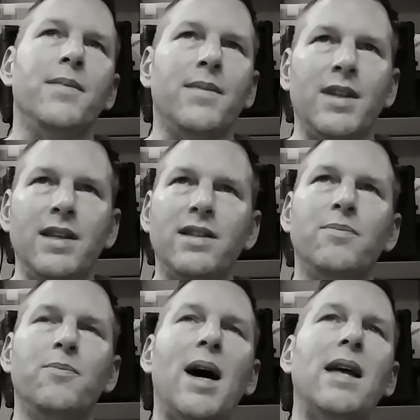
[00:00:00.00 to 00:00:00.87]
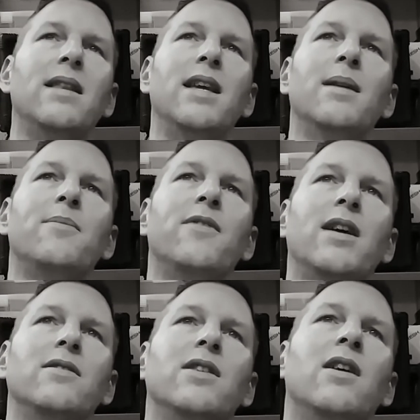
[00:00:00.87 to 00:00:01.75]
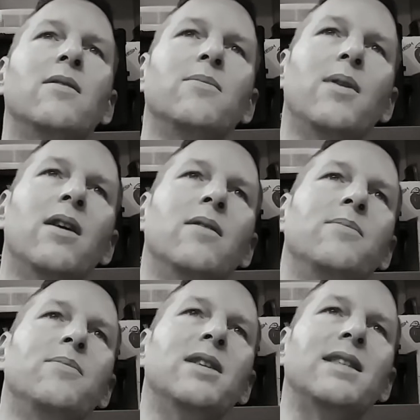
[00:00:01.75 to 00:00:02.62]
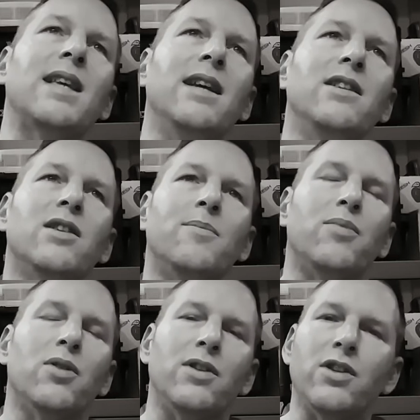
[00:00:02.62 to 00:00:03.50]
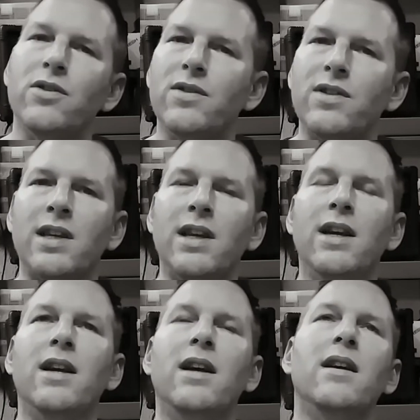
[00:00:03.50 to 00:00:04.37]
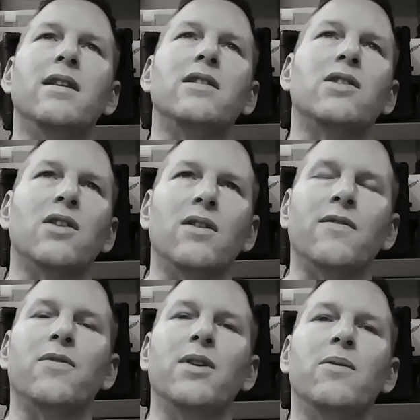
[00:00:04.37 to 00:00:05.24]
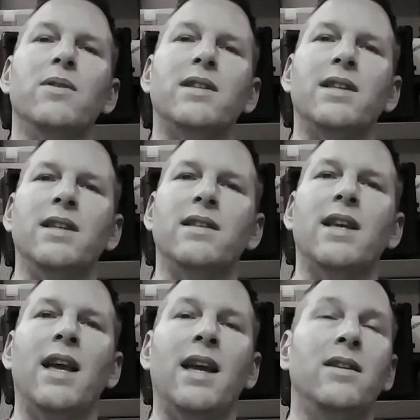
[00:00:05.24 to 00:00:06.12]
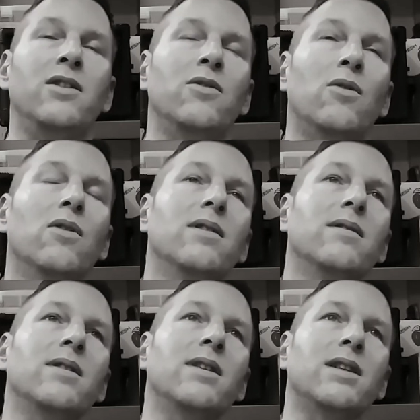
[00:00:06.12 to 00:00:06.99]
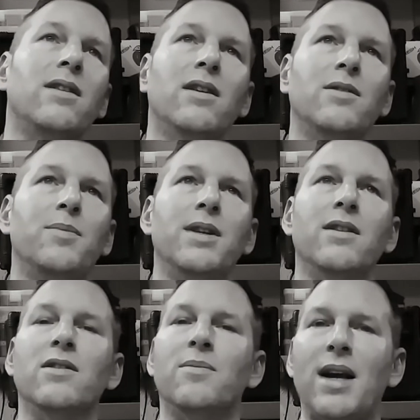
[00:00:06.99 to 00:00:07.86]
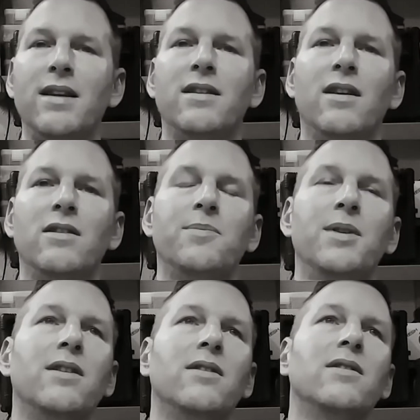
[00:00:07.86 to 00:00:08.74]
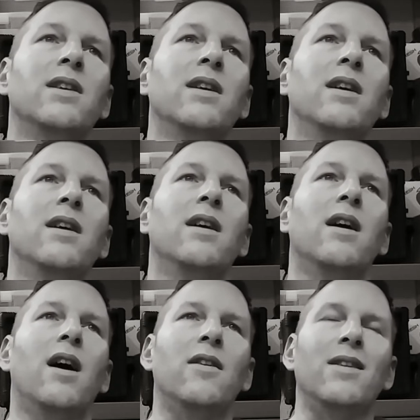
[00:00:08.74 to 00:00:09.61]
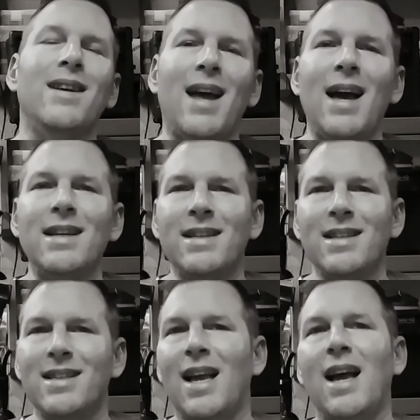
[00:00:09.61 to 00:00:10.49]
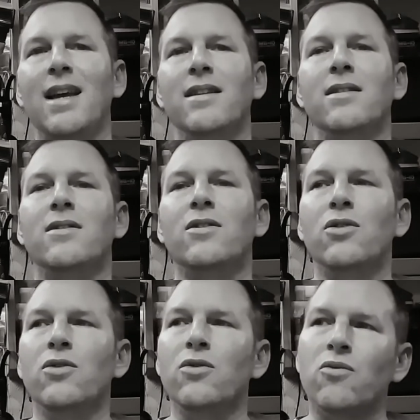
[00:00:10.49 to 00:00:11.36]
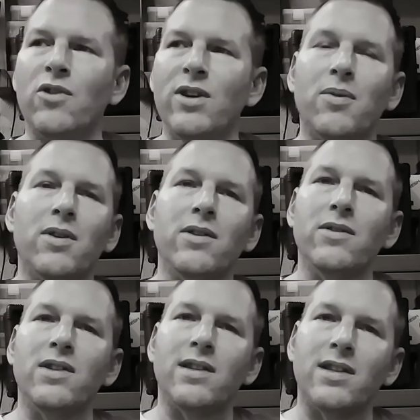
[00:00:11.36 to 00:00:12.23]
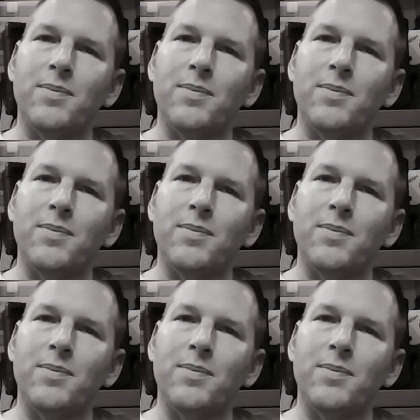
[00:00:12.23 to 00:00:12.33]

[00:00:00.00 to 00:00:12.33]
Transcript: these modeling amplifiers are designed to produce certain frequencies, and your guitar speakers, my guitar speakers, are not designed to reproduce the